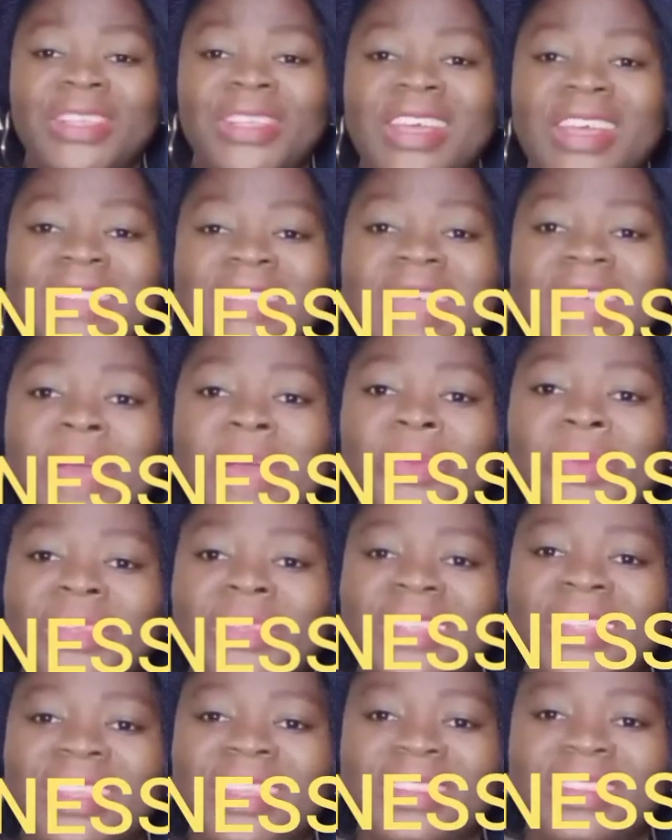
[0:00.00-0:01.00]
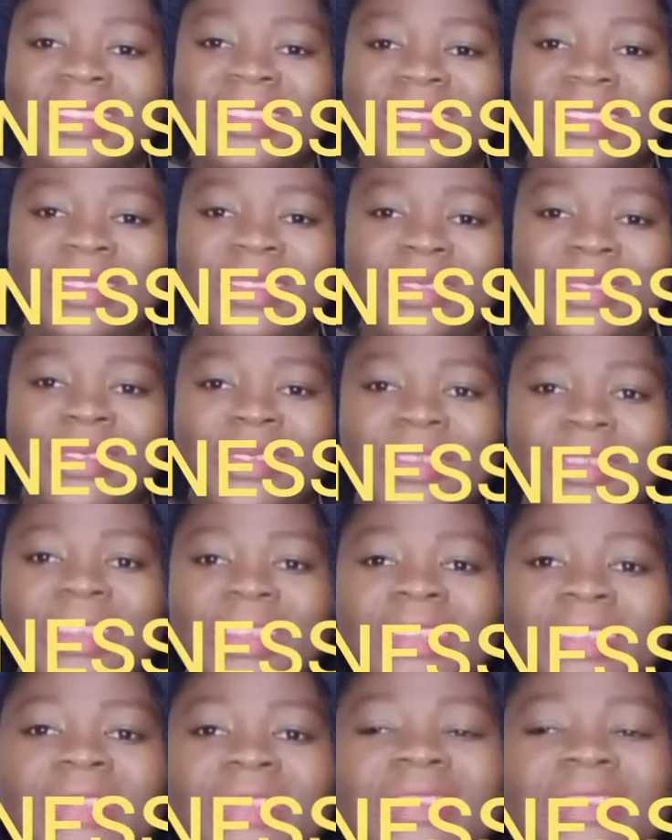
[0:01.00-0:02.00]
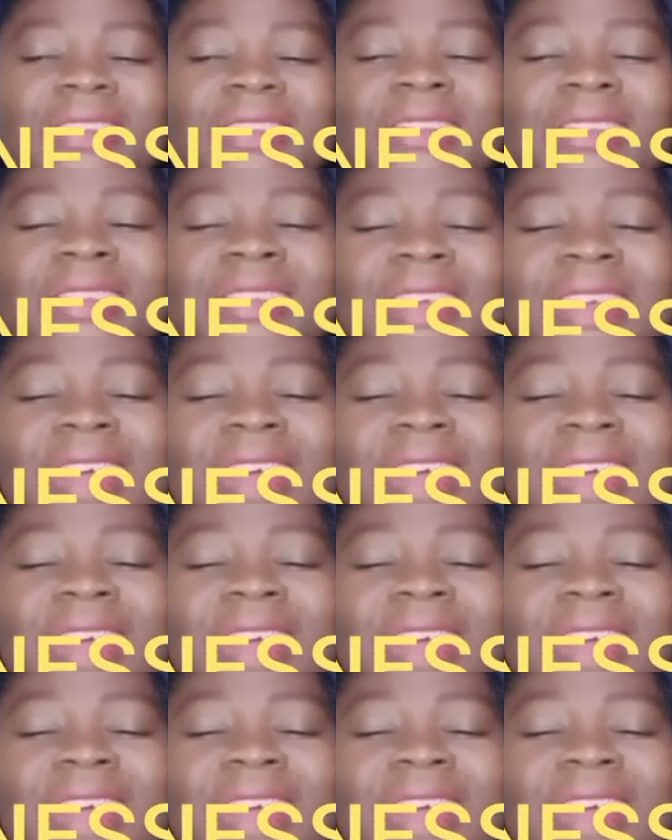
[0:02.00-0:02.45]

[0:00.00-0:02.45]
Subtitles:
that happiness is a choice?